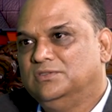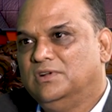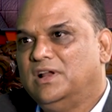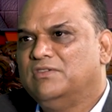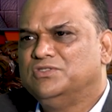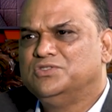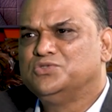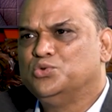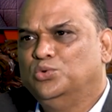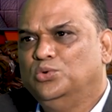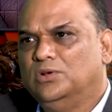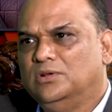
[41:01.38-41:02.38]
When I was in
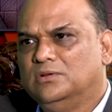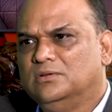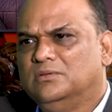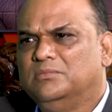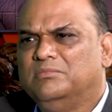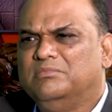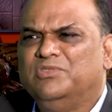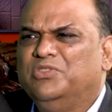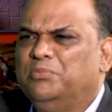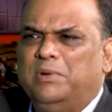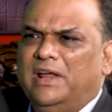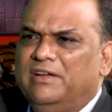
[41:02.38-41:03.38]
school, we
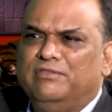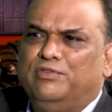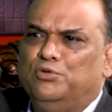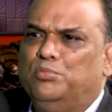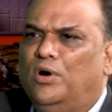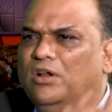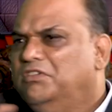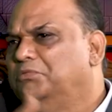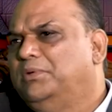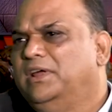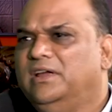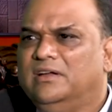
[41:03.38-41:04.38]
were playing football, we were
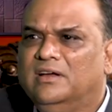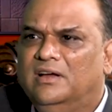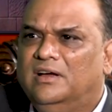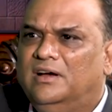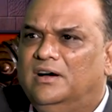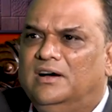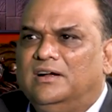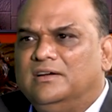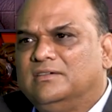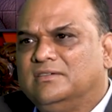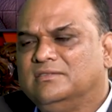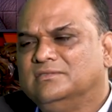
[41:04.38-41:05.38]
playing
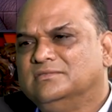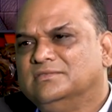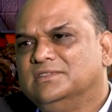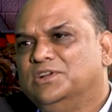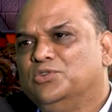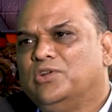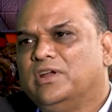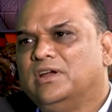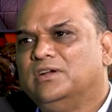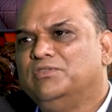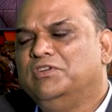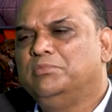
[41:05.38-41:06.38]

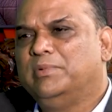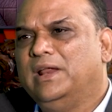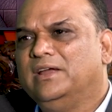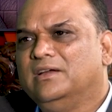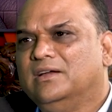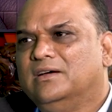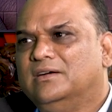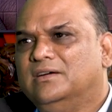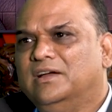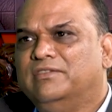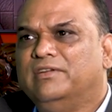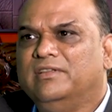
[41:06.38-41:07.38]
cricket, we were playing
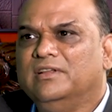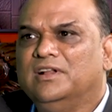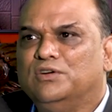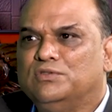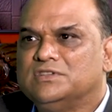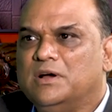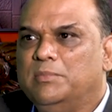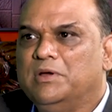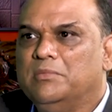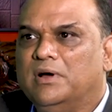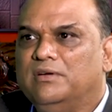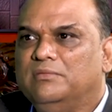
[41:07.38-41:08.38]
everything that was coming
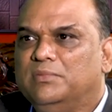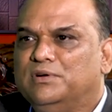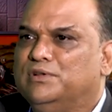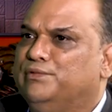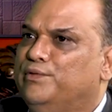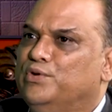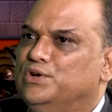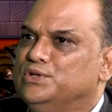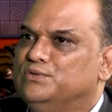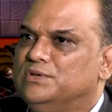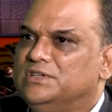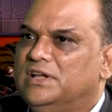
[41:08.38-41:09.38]
by, but the focus
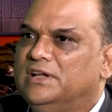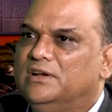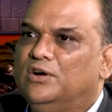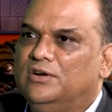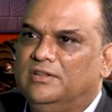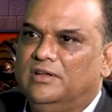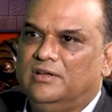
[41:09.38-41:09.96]
was like not there.